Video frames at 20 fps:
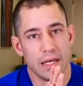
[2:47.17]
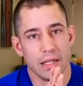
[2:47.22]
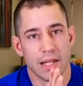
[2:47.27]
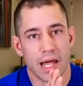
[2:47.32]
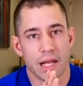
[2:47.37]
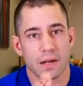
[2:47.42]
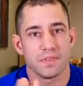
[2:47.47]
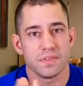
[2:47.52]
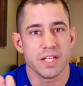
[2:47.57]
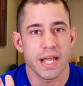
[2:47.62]
a
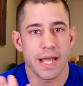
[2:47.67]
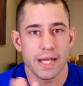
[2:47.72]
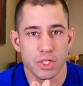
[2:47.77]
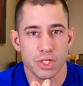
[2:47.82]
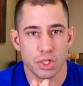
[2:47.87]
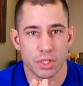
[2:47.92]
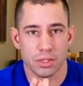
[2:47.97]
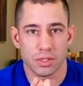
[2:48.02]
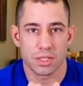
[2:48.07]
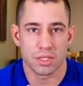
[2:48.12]
lot of
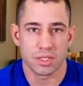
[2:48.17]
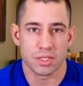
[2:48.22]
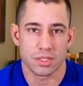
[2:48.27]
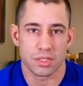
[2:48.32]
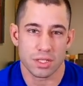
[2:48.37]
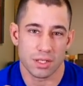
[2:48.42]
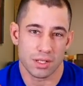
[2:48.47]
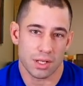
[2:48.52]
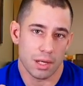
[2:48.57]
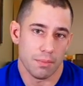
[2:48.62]
tension because
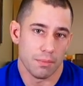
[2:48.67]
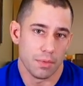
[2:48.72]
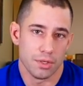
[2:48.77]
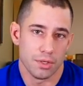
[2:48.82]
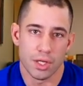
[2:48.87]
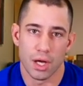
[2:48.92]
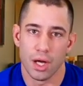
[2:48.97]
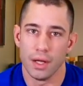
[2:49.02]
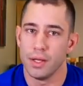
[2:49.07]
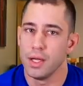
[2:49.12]
it's going to come
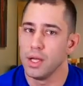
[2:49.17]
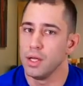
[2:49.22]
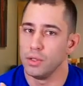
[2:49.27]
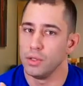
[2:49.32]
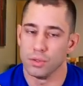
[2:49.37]
undone.